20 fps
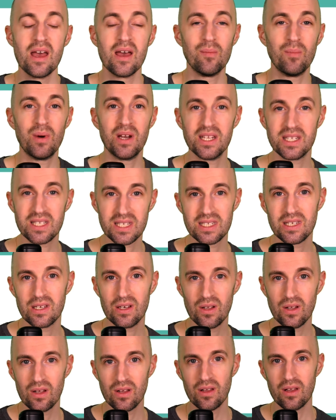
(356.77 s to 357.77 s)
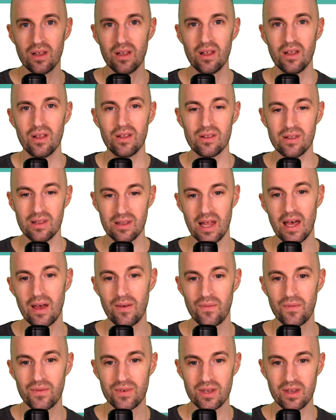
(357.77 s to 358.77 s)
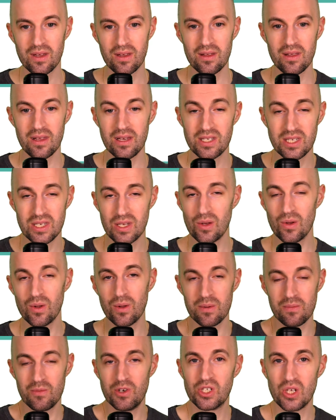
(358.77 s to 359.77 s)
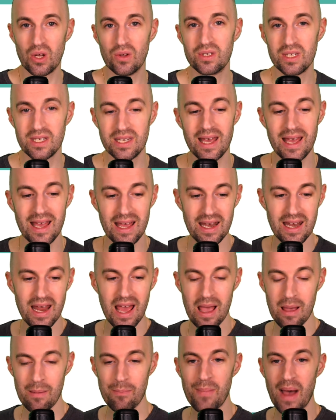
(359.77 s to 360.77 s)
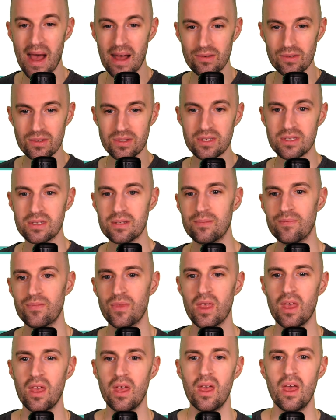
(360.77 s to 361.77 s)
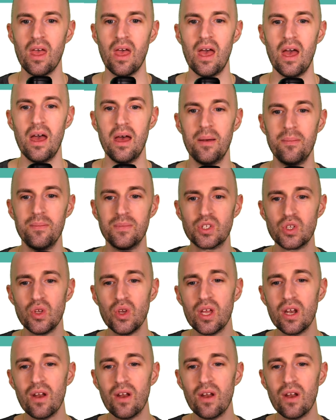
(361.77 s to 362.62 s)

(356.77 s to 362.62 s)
but it still resulted in a bounce. So you can